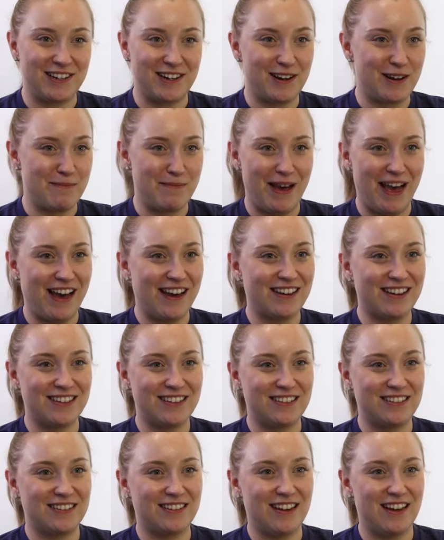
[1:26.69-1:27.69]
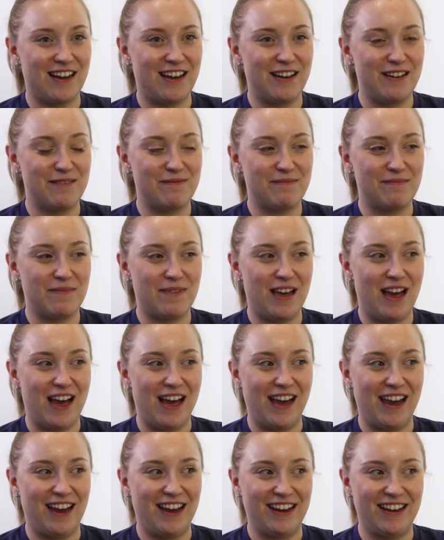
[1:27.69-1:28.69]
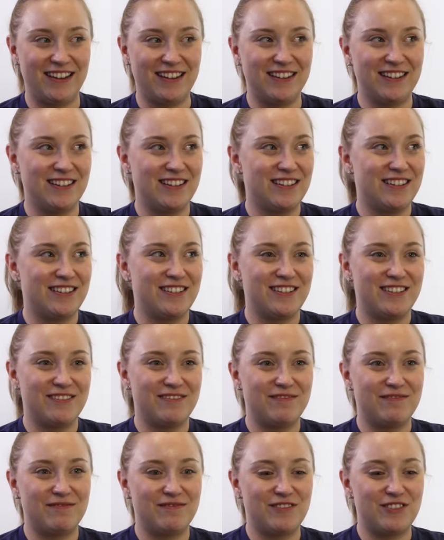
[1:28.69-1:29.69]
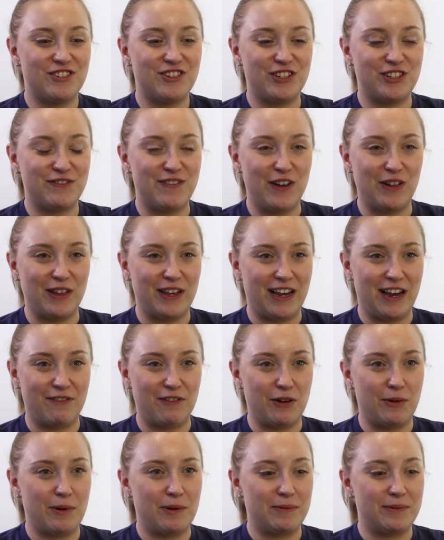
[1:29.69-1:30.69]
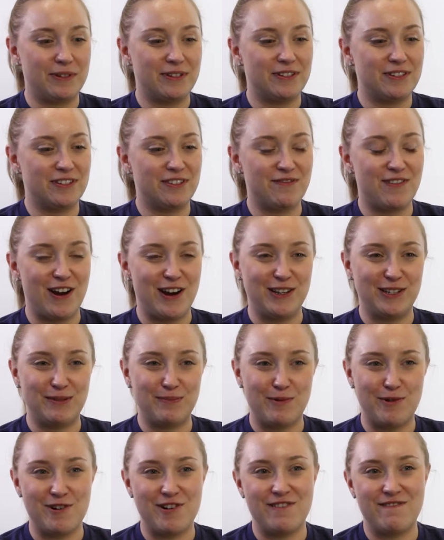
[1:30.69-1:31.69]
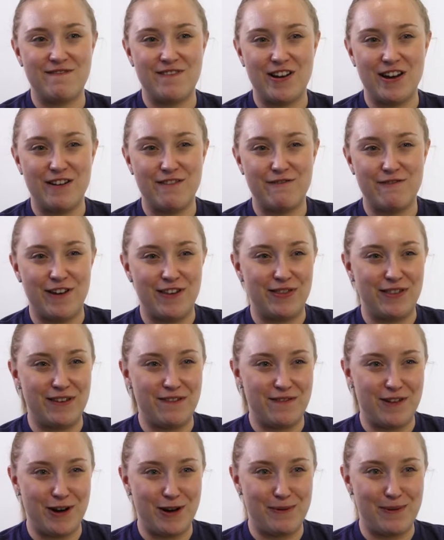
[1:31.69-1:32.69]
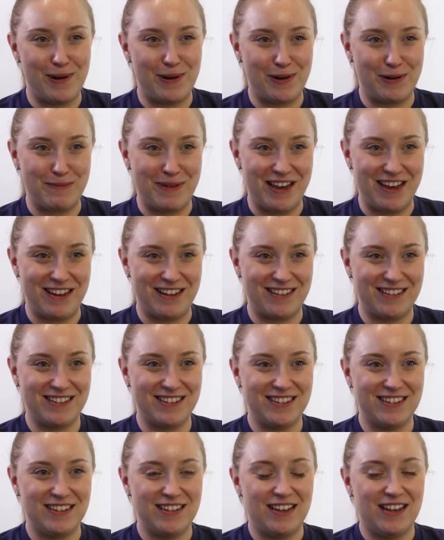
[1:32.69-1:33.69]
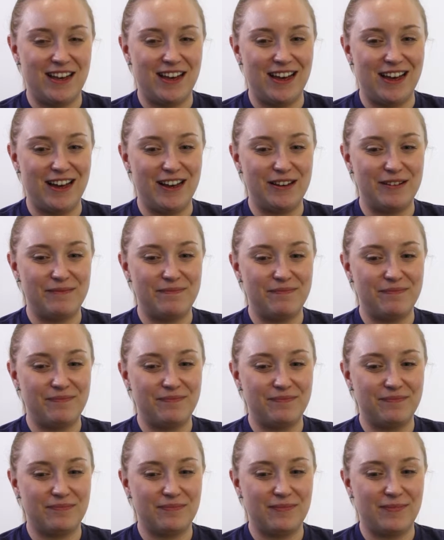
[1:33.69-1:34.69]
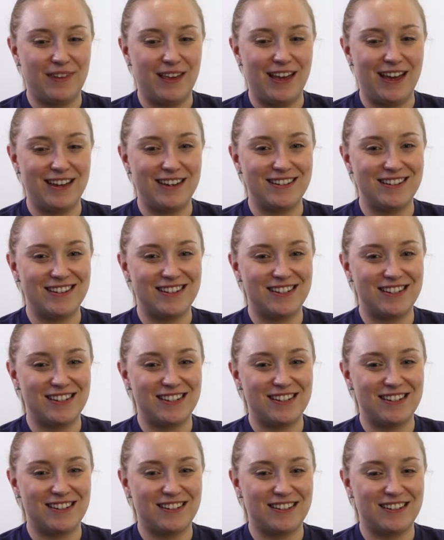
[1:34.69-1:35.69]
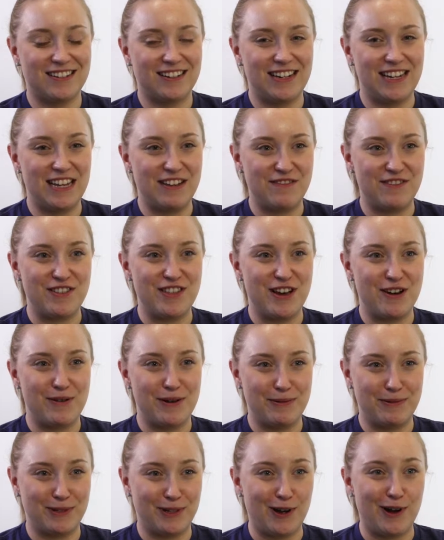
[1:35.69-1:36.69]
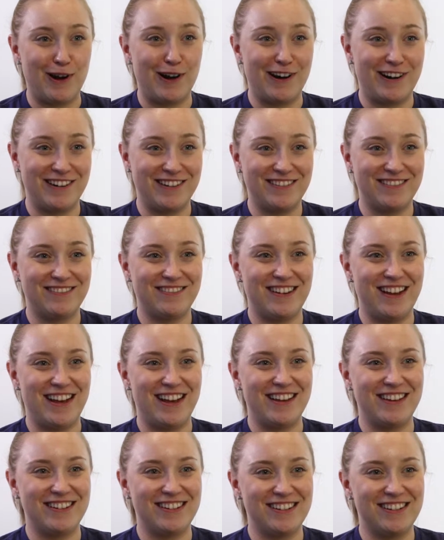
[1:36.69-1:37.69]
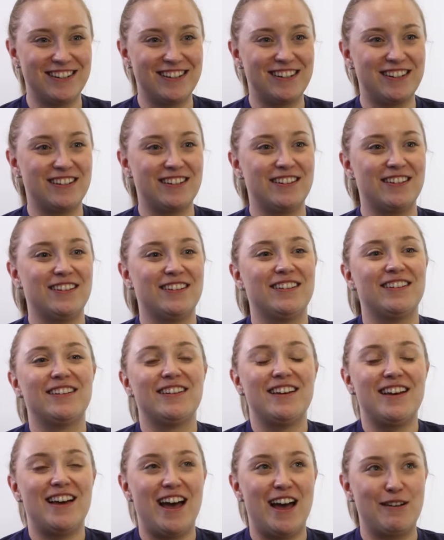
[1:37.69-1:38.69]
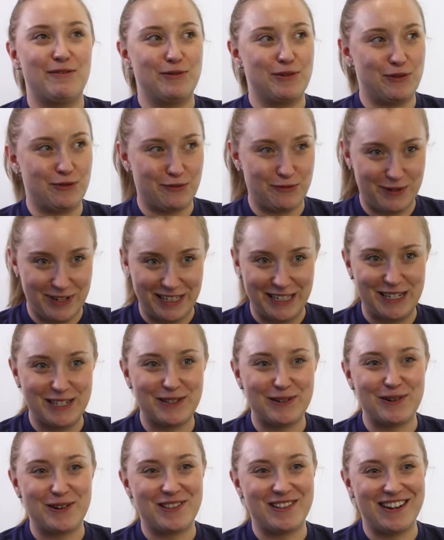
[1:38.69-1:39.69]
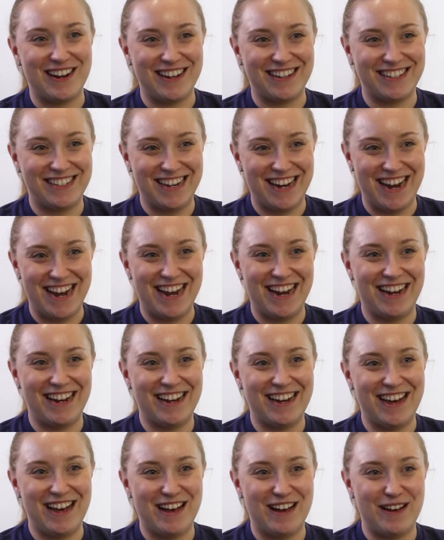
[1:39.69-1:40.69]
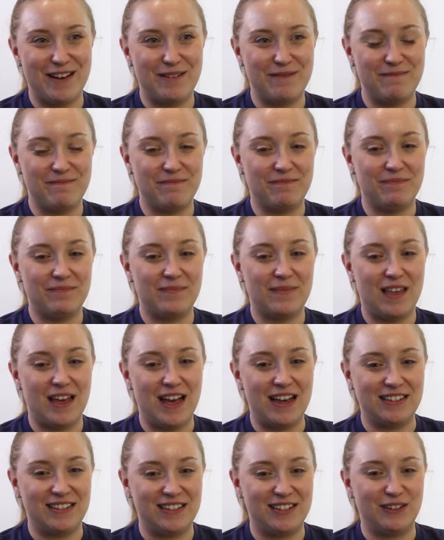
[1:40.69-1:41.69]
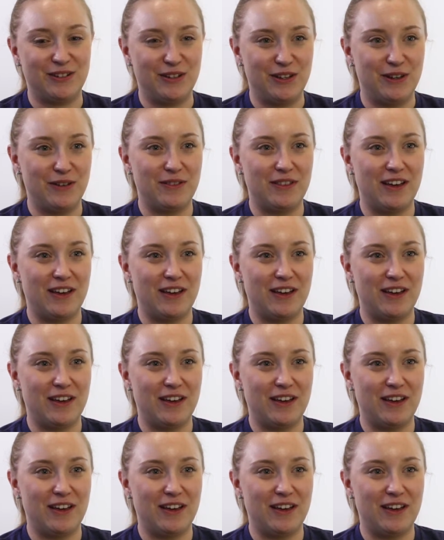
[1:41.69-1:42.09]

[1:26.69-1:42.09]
going to come back. I just felt like everyone was very supportive, very friendly, very welcoming. And even though it was hard and I was really sore the next day, I still knew